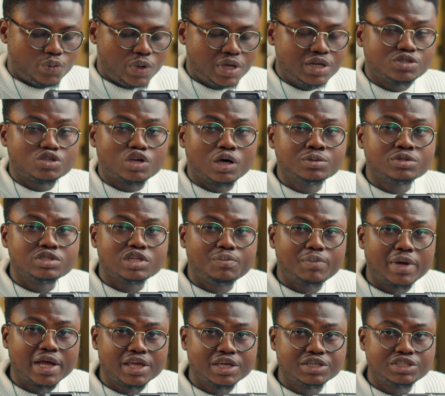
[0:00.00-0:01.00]
when it comes to the
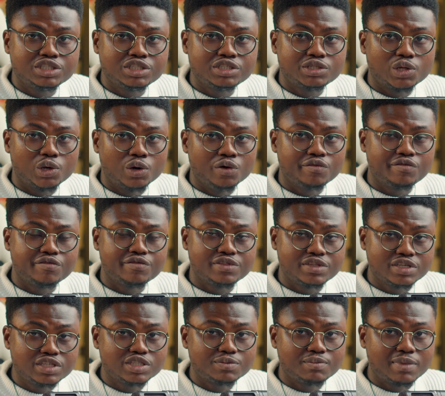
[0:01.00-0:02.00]
packaging of
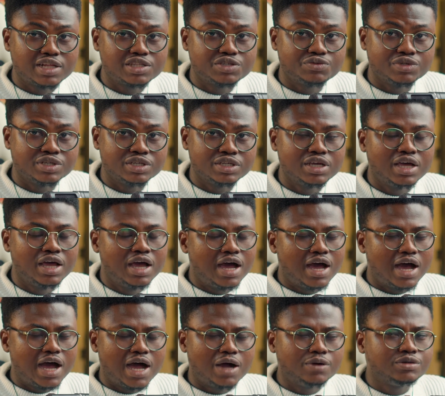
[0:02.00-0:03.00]
this smart ring,
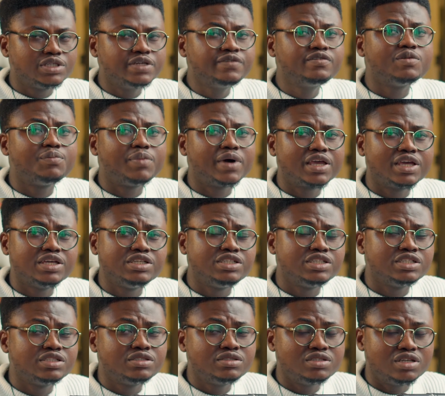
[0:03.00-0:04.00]
I would give the
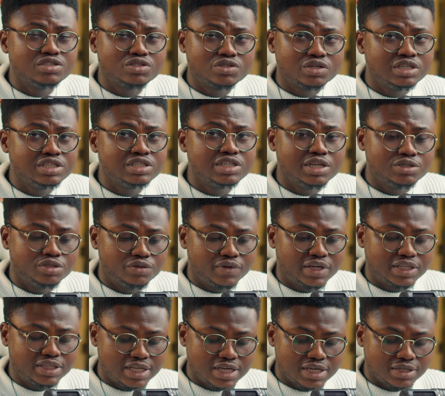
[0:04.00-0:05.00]
packaging a solid 8
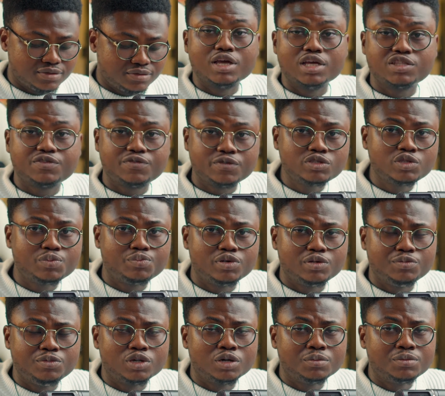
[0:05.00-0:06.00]
over 10. It feels
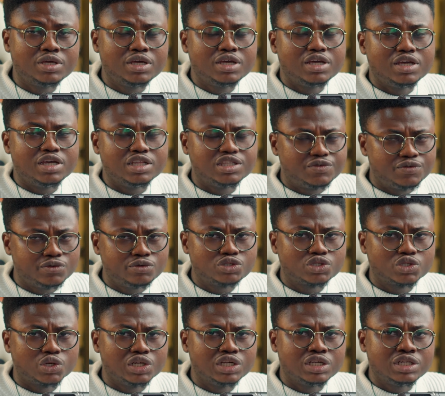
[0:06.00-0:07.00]
premium, it feels
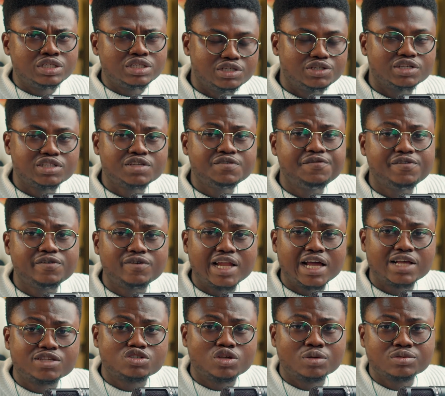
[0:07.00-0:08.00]
solid, it doesn't feel
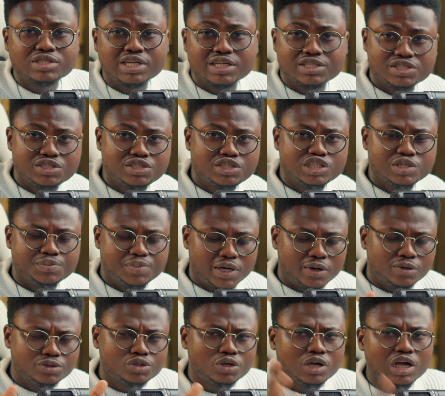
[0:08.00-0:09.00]
like something that is cheap.
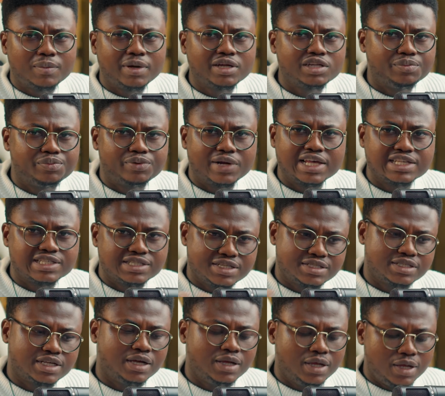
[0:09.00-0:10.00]
I will talk about the price
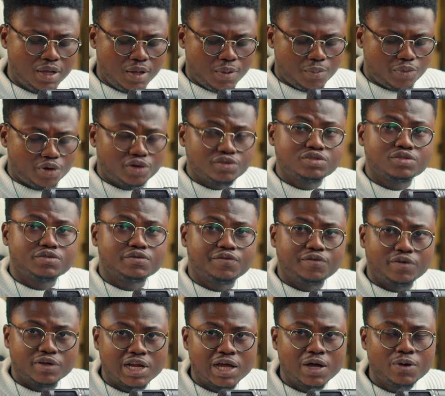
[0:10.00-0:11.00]
later, but
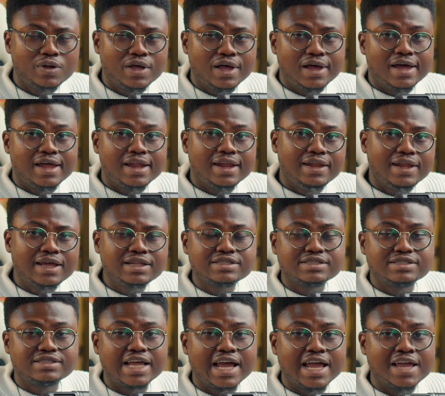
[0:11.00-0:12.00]
for now,
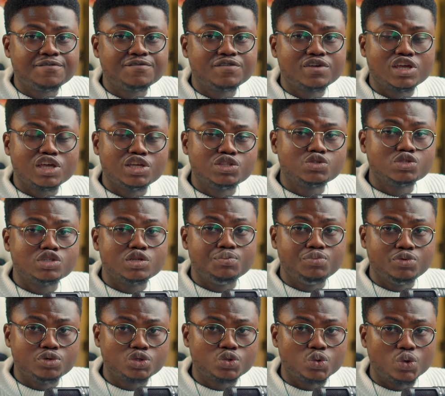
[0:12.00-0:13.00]
let's dive into the
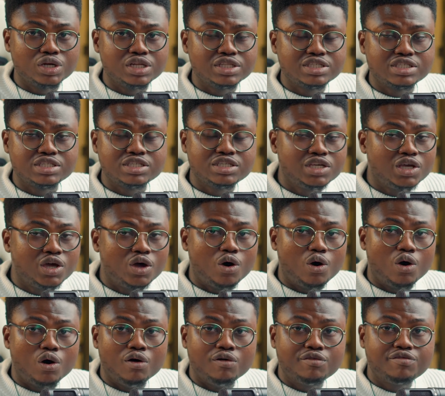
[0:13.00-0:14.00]
build quality
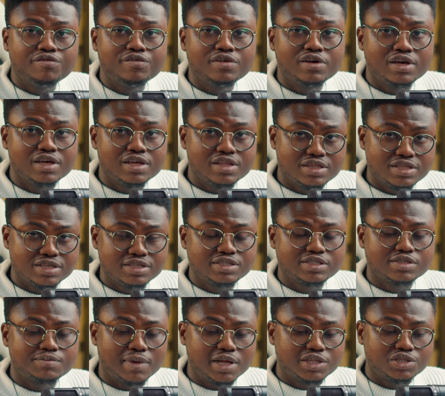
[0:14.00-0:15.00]
of this
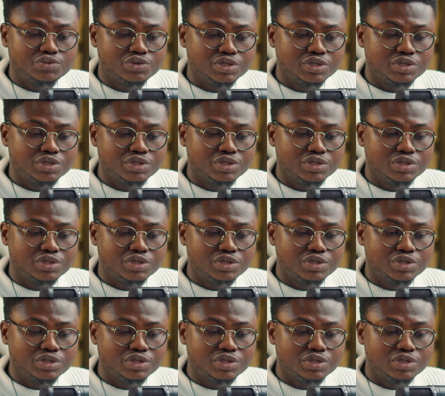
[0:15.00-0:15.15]
smart